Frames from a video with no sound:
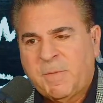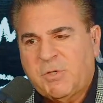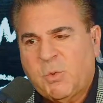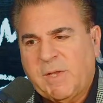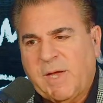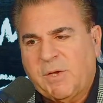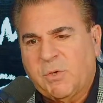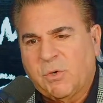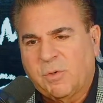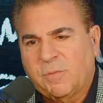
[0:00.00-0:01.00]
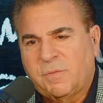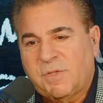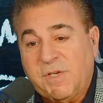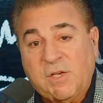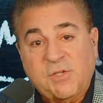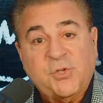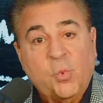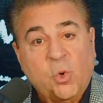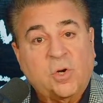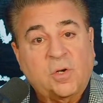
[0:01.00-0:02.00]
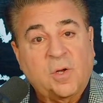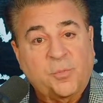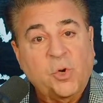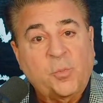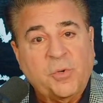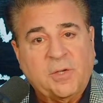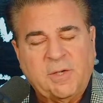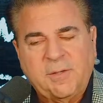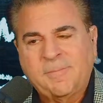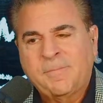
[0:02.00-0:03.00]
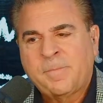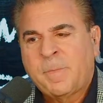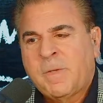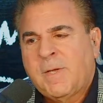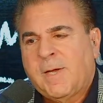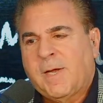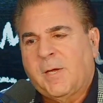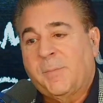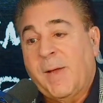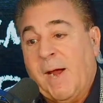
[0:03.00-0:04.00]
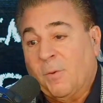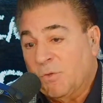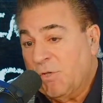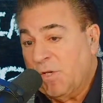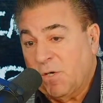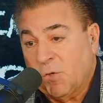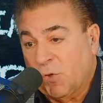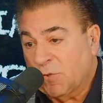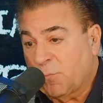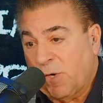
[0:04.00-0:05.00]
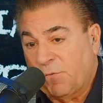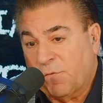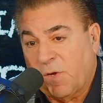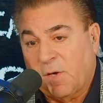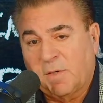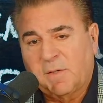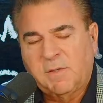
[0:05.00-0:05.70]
to allow your cells to work appropriately. Allergy can cause brain fog.